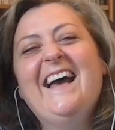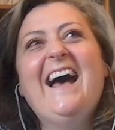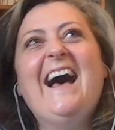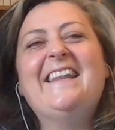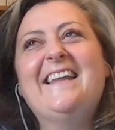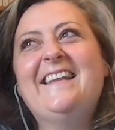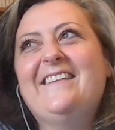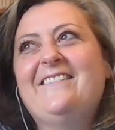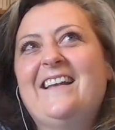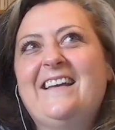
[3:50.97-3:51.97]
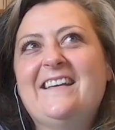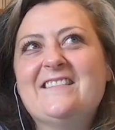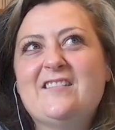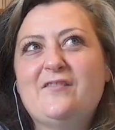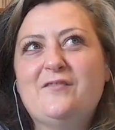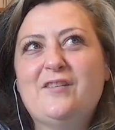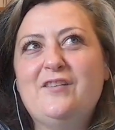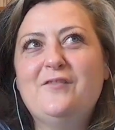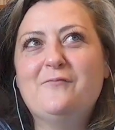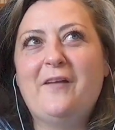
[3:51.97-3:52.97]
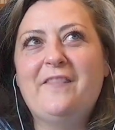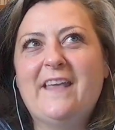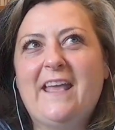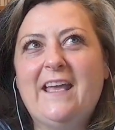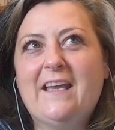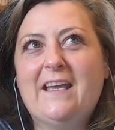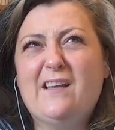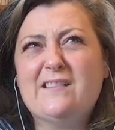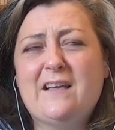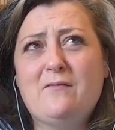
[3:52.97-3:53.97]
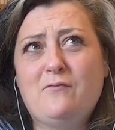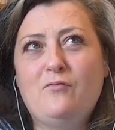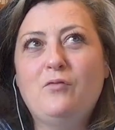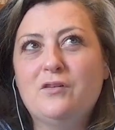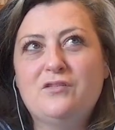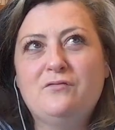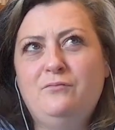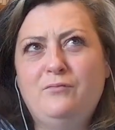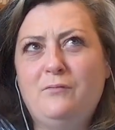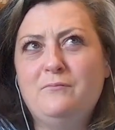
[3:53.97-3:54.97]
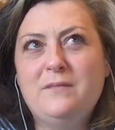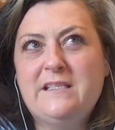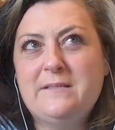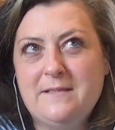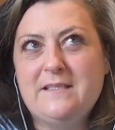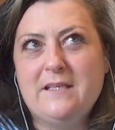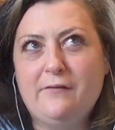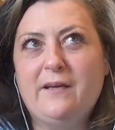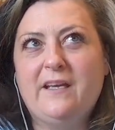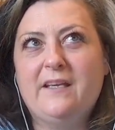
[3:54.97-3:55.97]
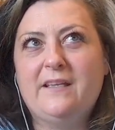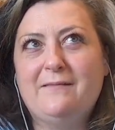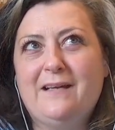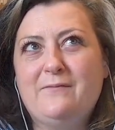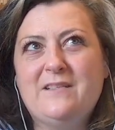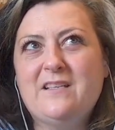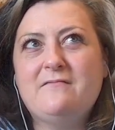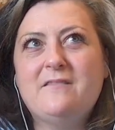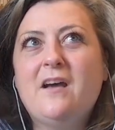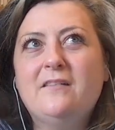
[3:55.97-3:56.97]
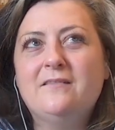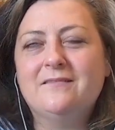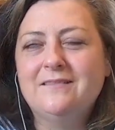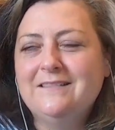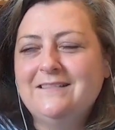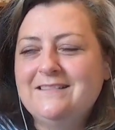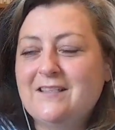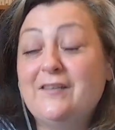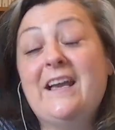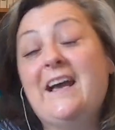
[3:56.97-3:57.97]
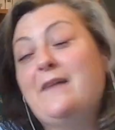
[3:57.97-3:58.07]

And then they were like, so can you run the gig? And I was like, well, what do you want me to be doing? And they were like, we don't know. So yeah, it